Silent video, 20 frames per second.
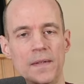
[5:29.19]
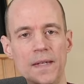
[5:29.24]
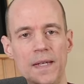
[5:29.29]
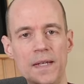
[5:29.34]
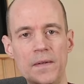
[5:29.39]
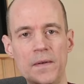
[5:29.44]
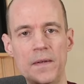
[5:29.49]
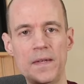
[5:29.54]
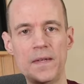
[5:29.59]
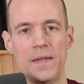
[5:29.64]
And
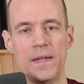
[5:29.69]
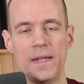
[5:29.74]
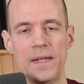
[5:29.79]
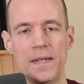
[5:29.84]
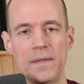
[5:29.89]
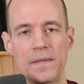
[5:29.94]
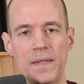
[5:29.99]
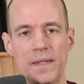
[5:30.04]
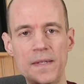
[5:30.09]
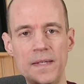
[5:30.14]
all you need to
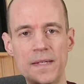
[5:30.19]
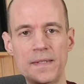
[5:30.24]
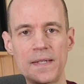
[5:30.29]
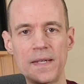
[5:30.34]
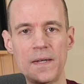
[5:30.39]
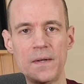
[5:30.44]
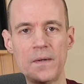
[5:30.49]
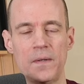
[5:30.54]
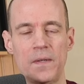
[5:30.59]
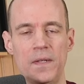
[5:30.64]
clean these
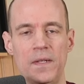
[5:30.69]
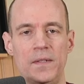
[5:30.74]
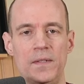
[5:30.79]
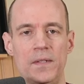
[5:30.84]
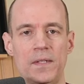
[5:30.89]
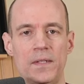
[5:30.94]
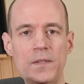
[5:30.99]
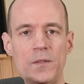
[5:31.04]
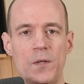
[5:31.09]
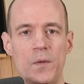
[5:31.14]
out is
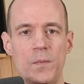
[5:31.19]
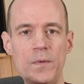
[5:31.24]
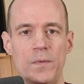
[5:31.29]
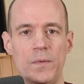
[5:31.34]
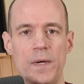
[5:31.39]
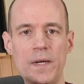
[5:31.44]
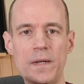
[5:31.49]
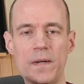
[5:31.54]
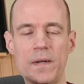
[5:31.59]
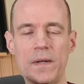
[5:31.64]
just soap and
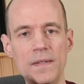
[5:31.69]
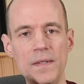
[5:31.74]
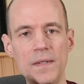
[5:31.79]
water.